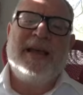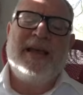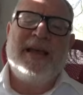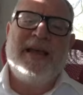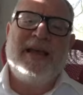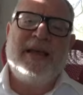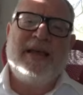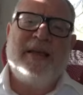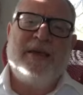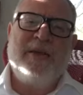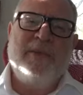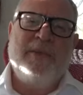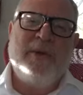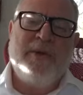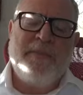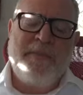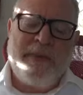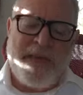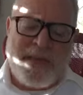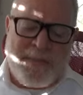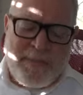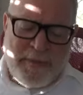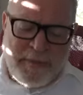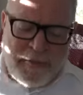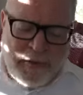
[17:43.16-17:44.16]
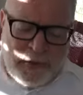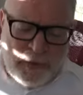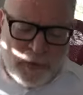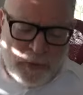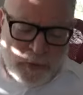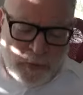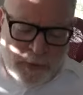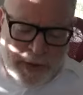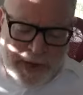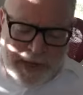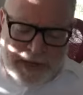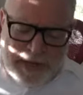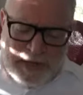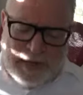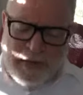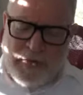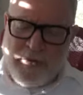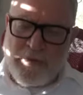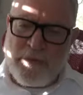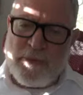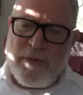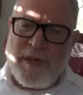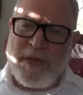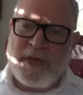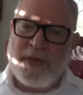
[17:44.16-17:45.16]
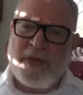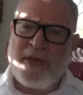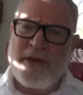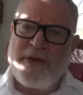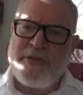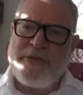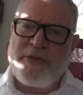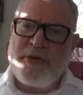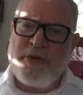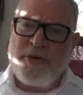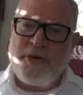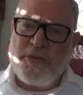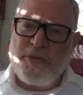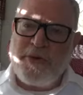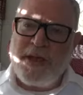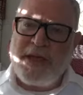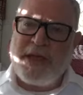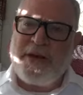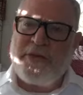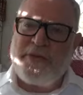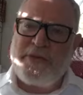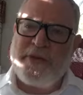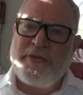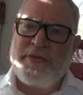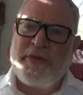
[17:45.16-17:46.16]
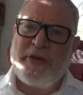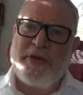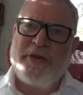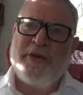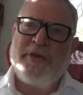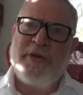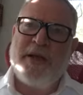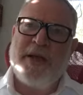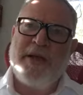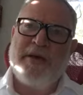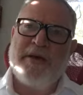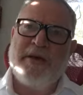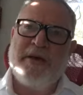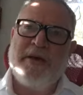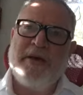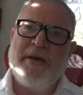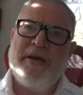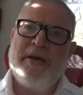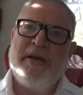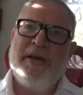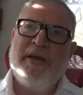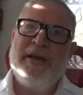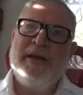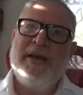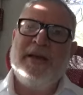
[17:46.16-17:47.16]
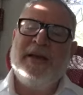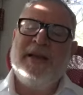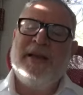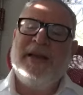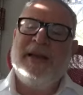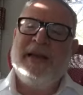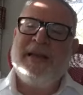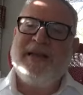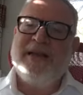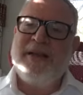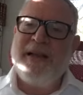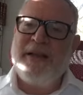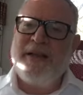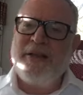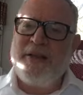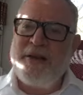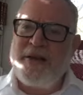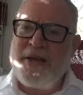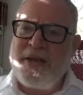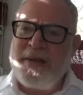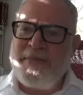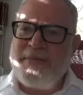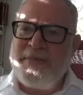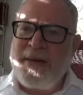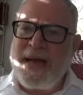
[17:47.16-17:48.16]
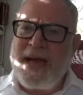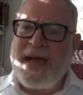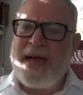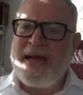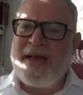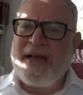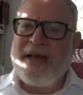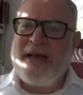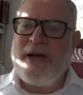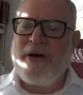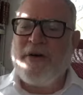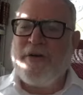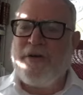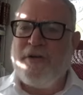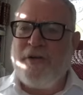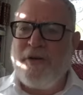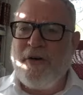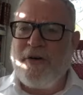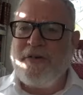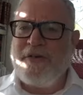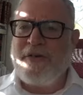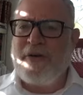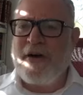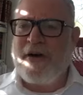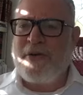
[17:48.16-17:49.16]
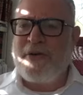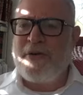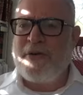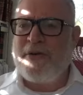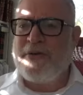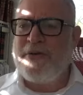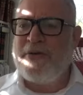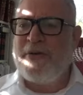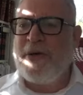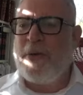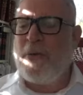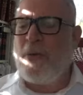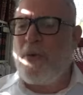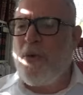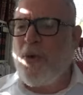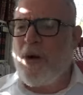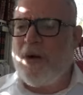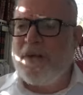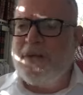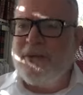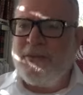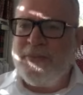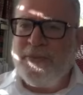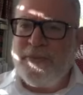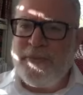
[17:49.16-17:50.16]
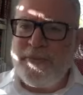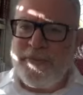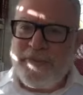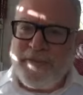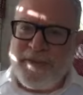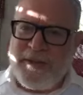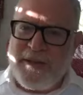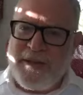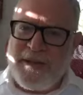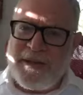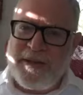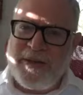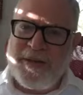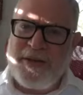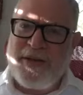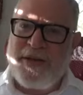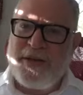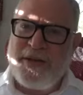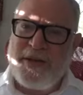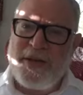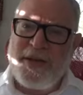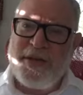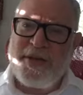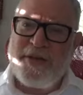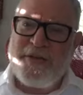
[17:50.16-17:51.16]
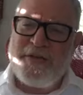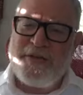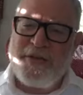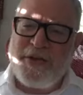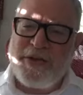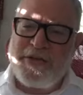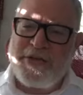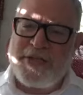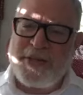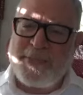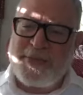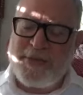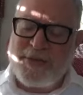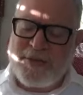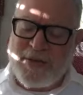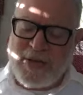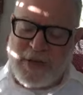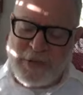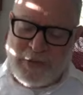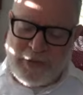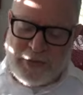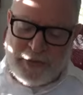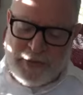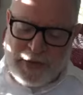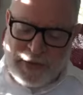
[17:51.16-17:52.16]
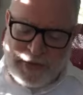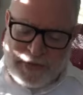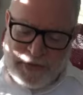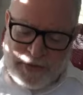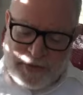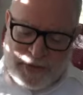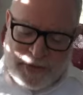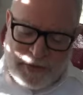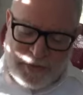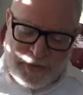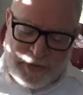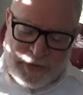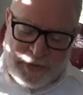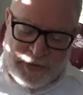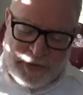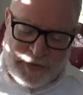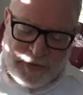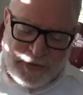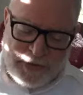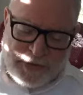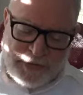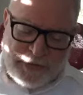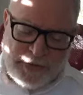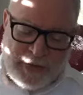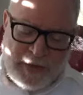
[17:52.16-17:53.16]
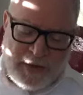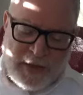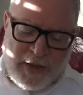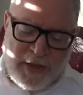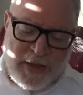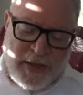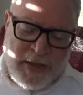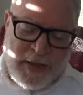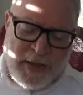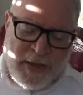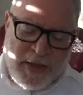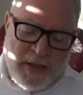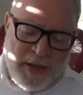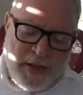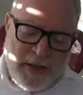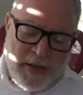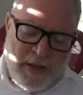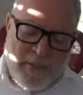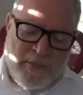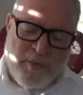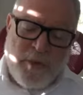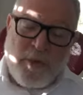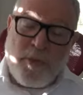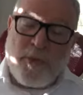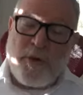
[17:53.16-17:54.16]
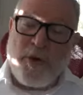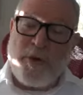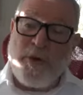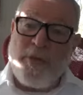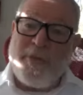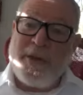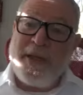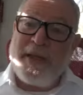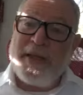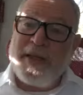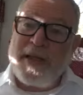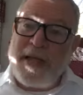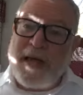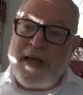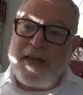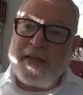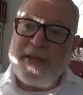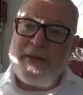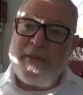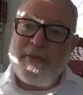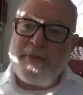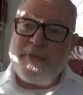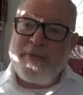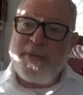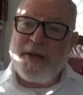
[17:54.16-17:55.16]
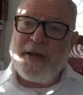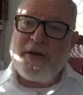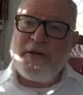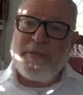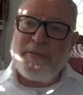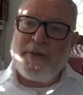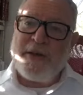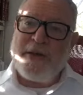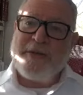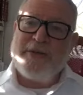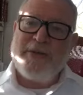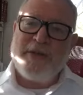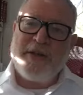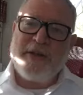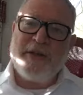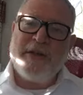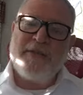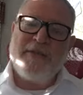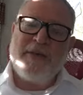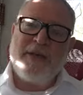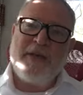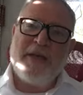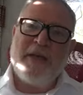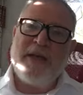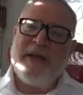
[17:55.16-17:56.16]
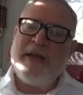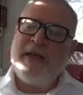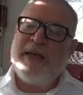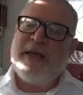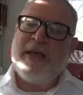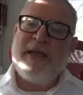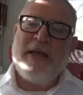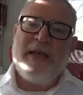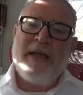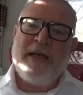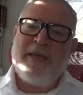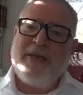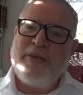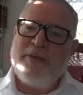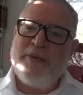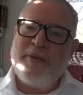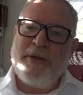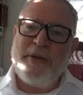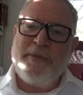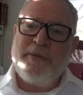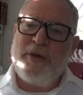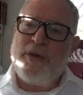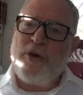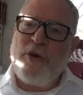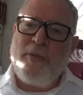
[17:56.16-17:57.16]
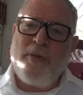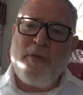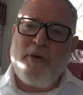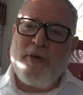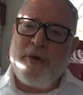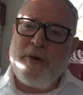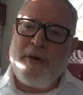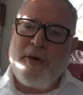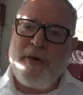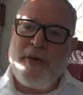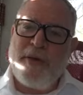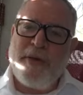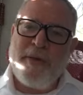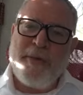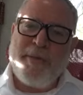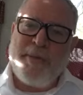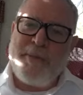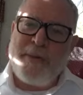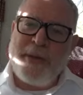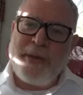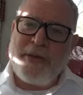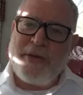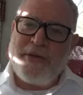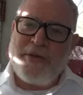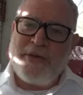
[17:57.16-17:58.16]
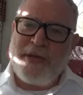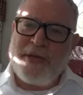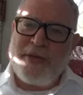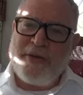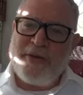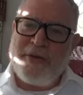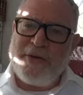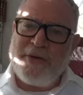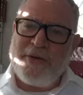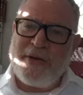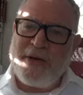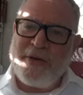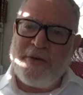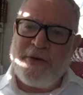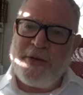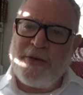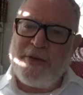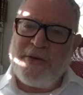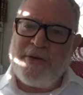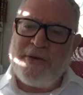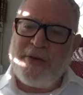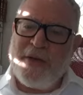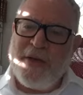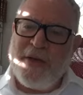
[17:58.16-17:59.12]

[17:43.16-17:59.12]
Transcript: And when people awaken and realize the greatness of the Creator, and then looking back at our forefathers that walked in the footsteps of our Creator, the universe, the world will be a lot better place to live in, and there'll be no more Ben and Jerry